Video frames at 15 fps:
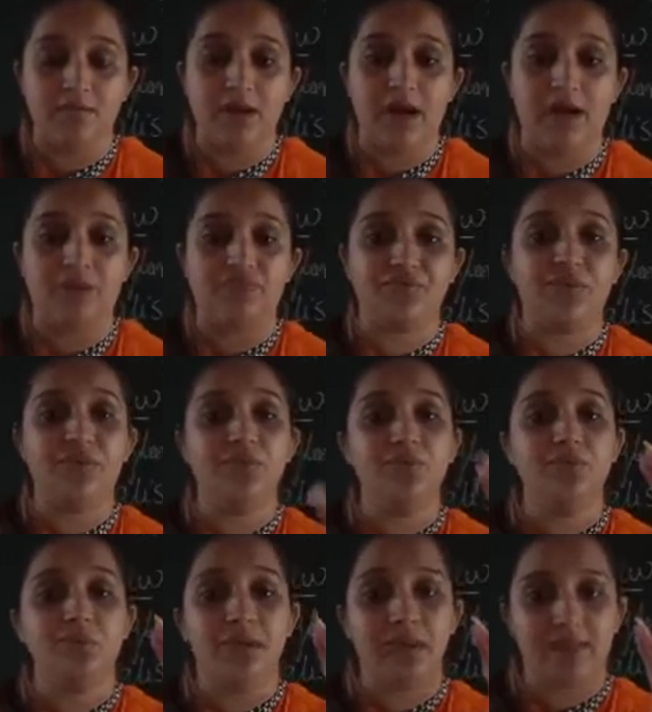After you
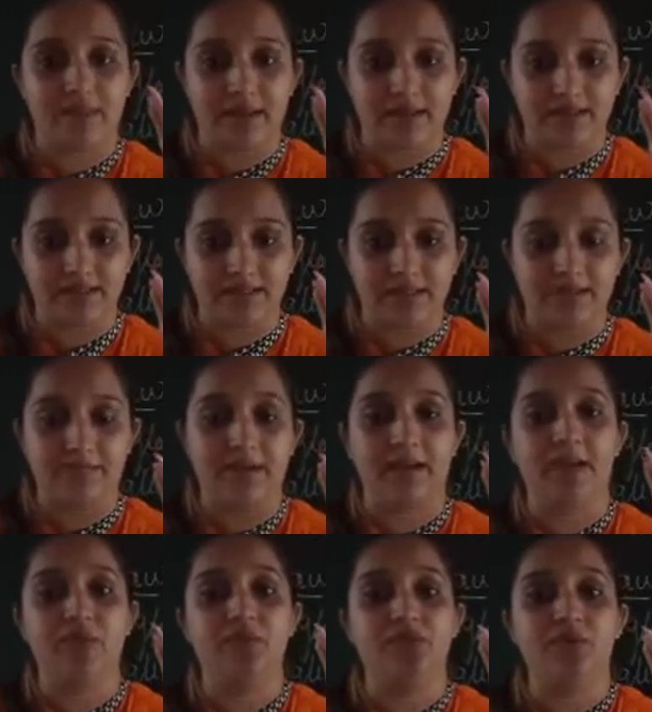make ice cream,
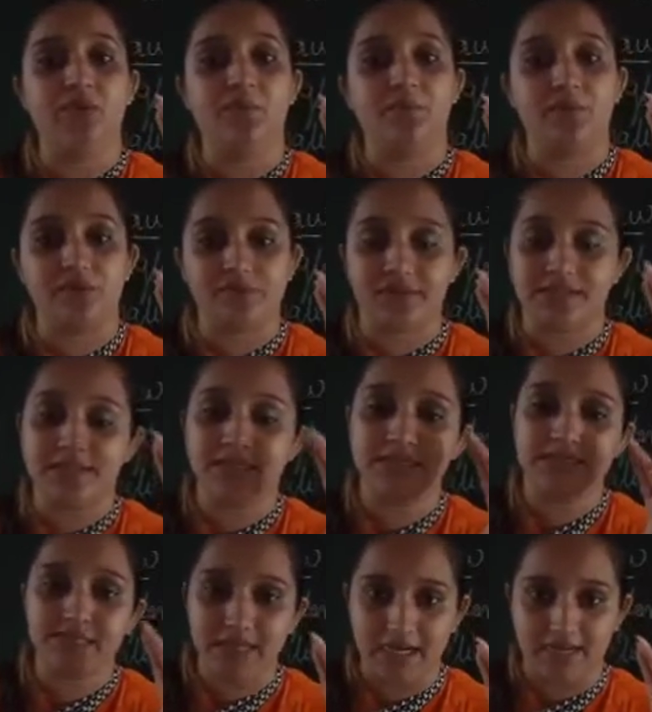and if your process is
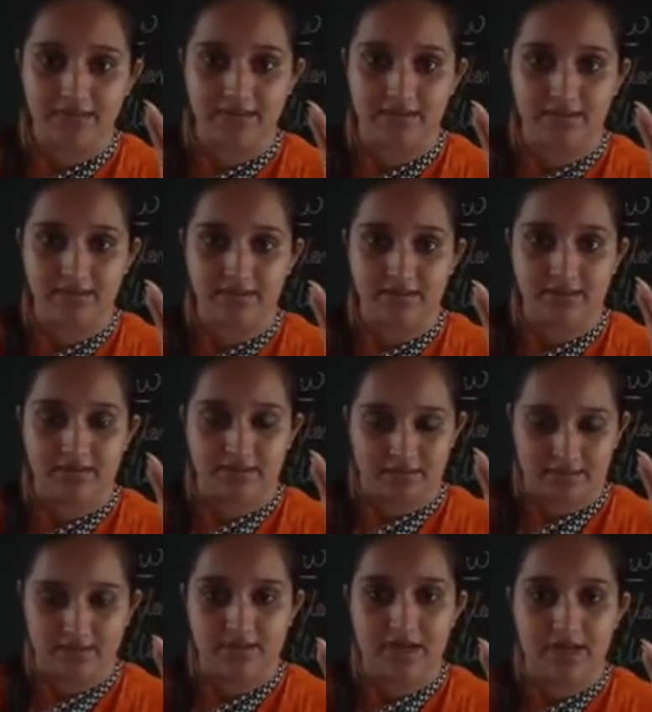done,
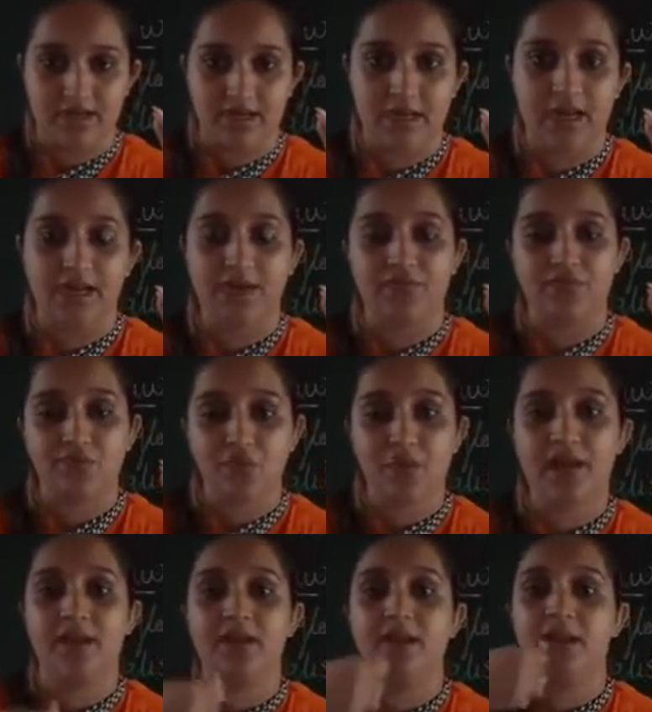right, and if you
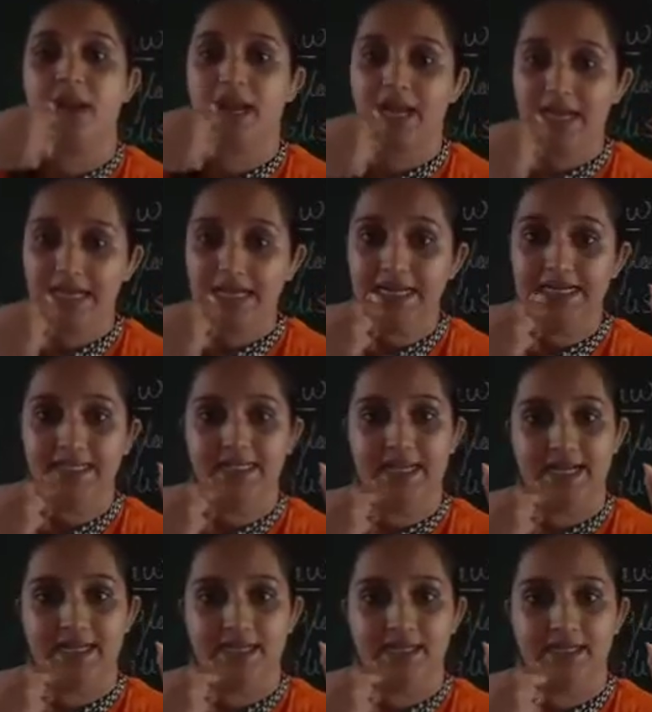can eat
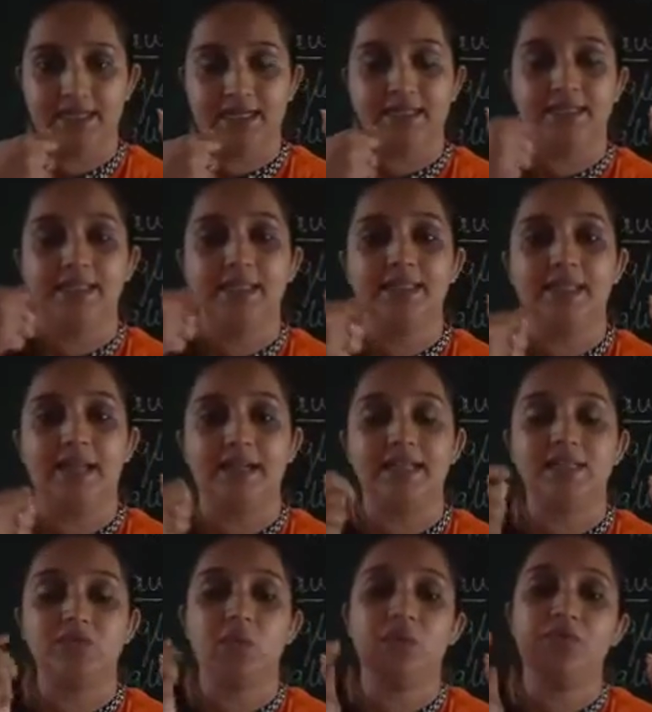that, then that
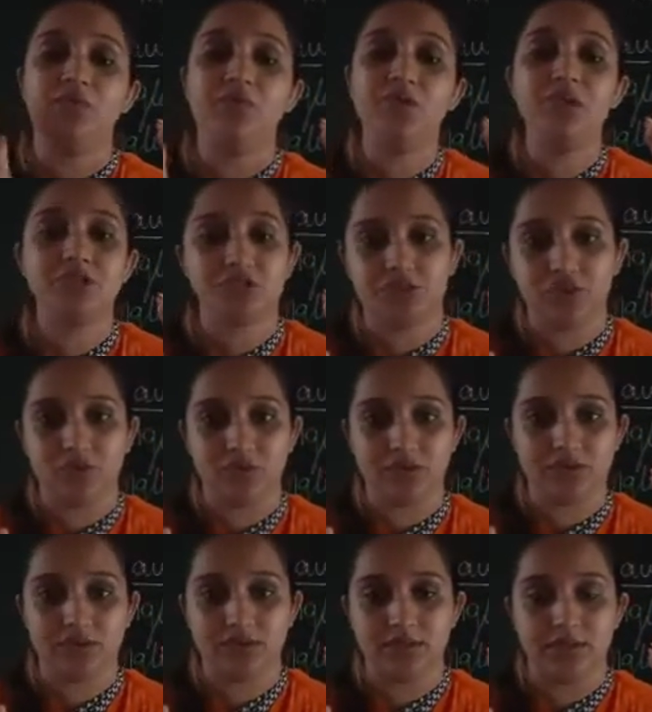is what finished goods.